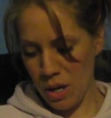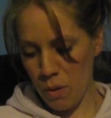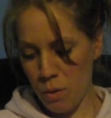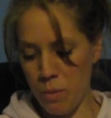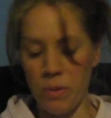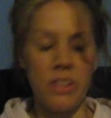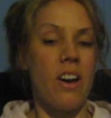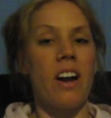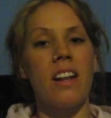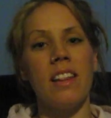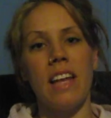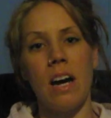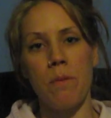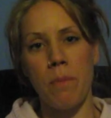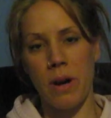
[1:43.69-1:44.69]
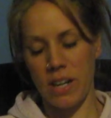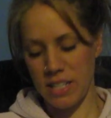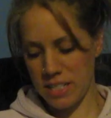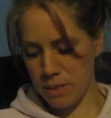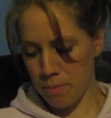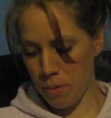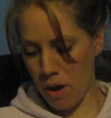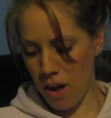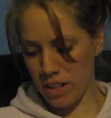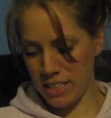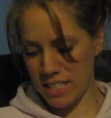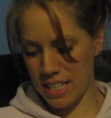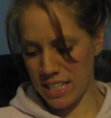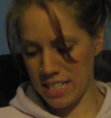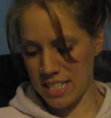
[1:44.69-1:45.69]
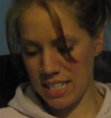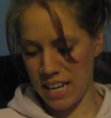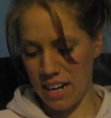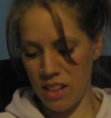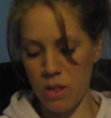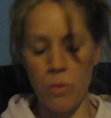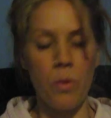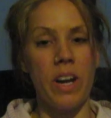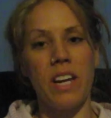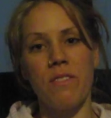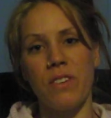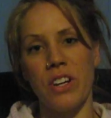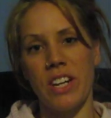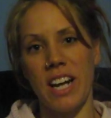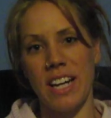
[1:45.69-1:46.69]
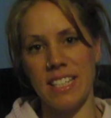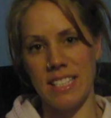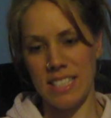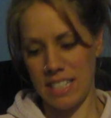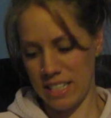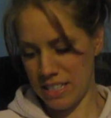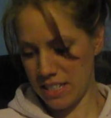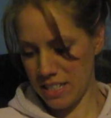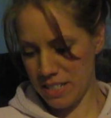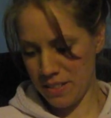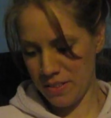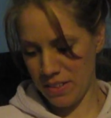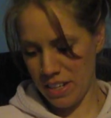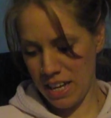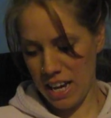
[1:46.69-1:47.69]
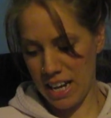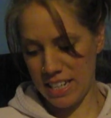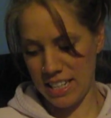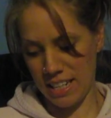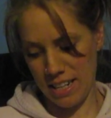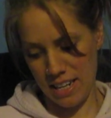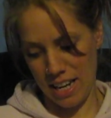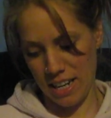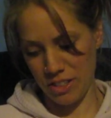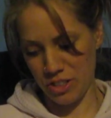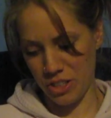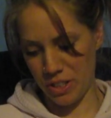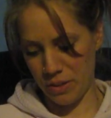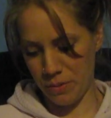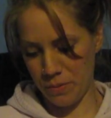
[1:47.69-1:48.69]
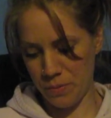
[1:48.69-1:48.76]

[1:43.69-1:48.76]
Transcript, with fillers: We will not allow partisan politics to get in the way of good ideas and needed action.